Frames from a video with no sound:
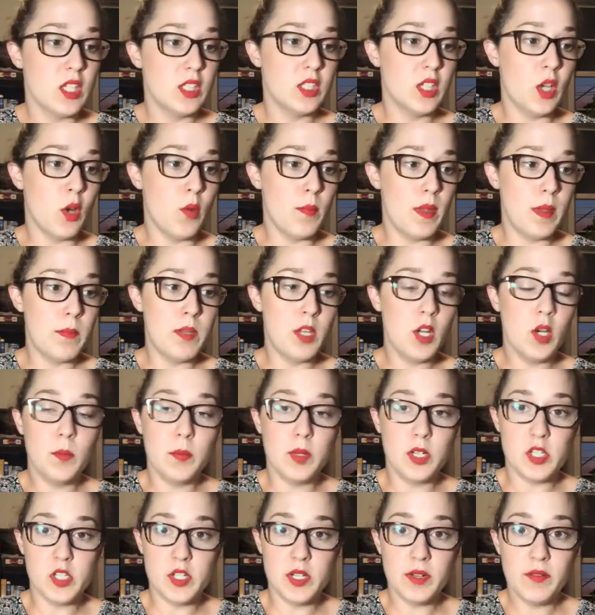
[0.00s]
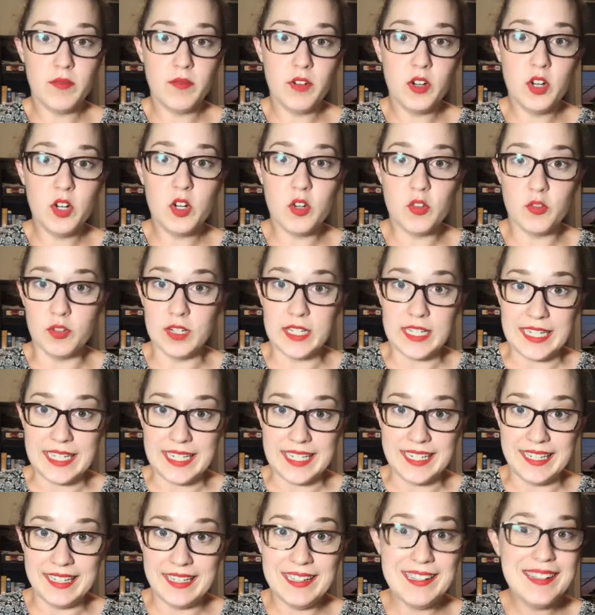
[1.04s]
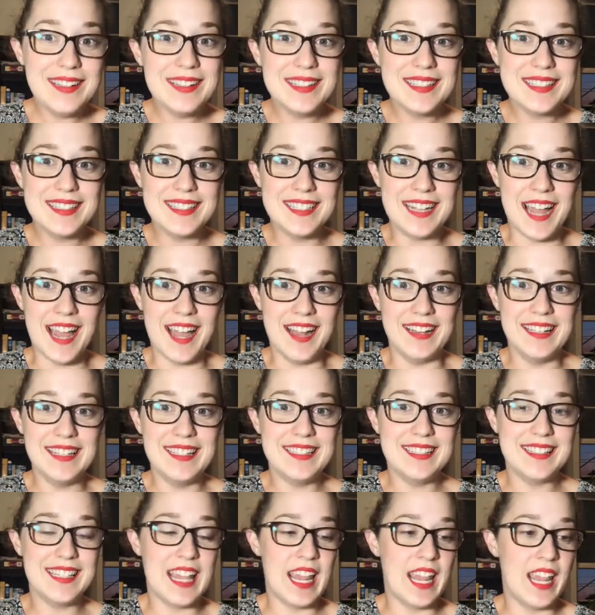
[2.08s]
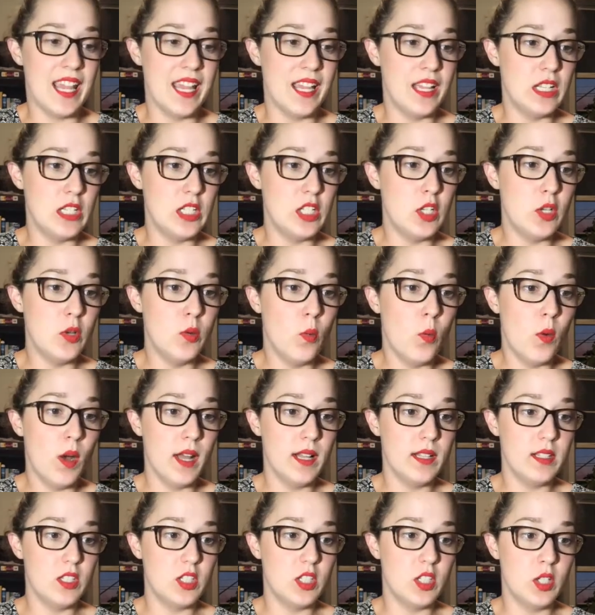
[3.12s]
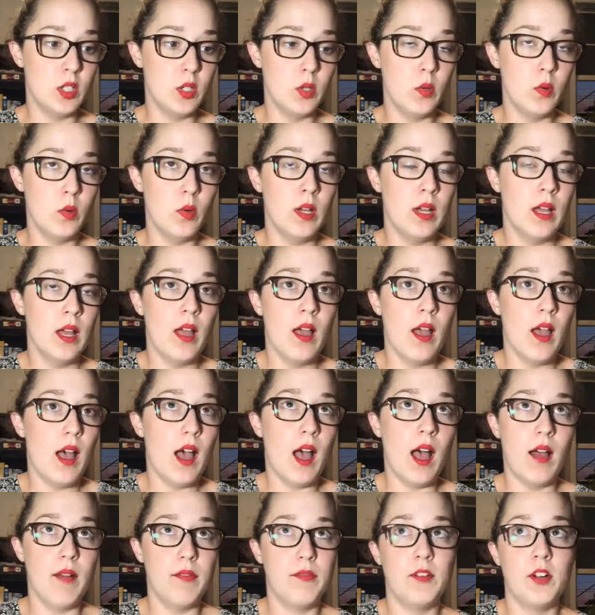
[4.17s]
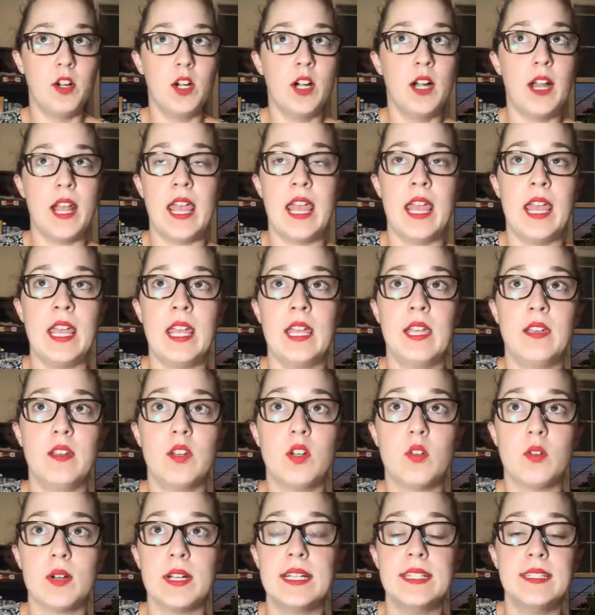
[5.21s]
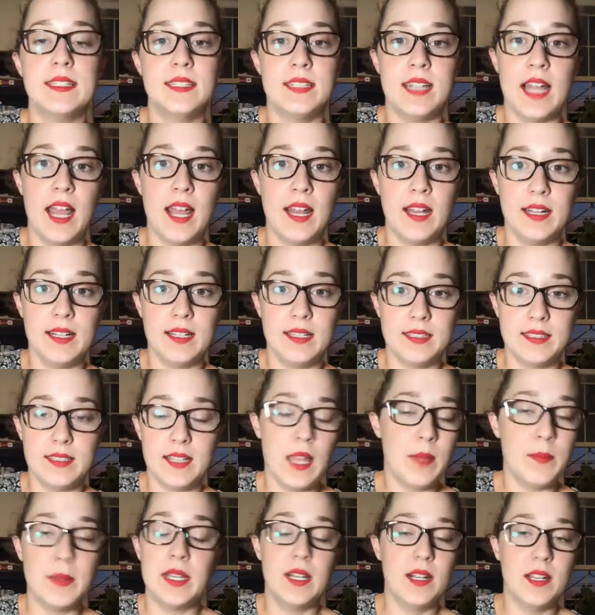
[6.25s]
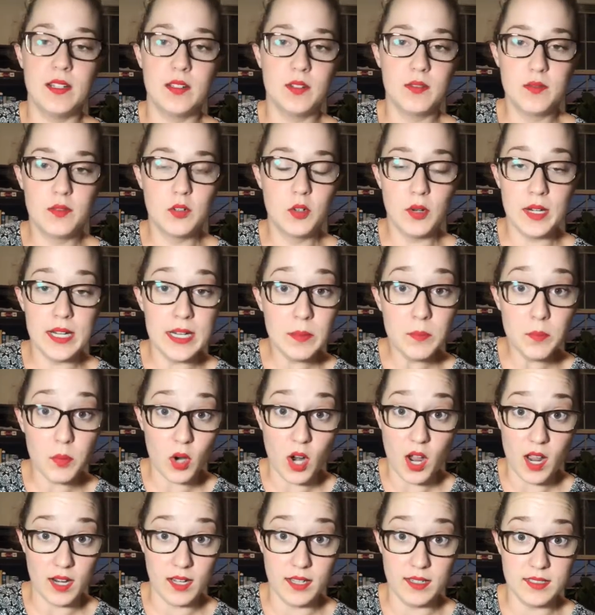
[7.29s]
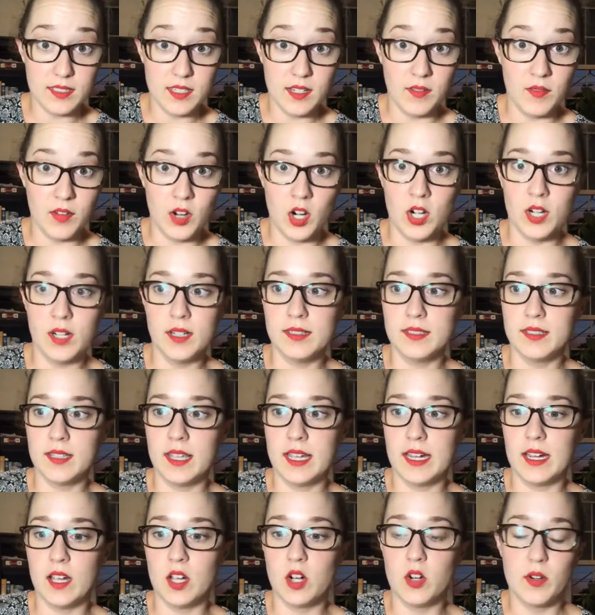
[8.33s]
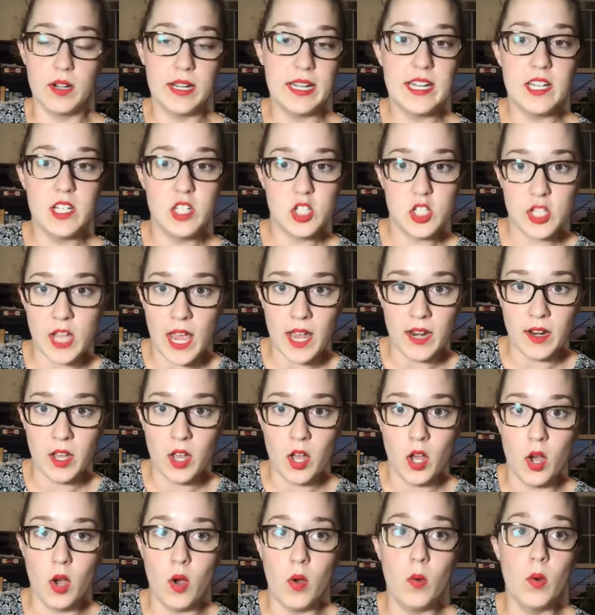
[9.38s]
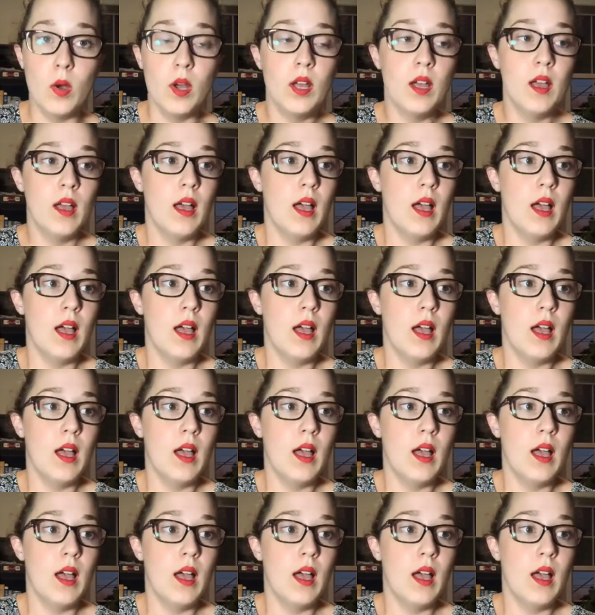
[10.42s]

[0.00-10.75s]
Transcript: So maybe you're pushing for green status and you want to offer a green a green product of ours, like a green shadow,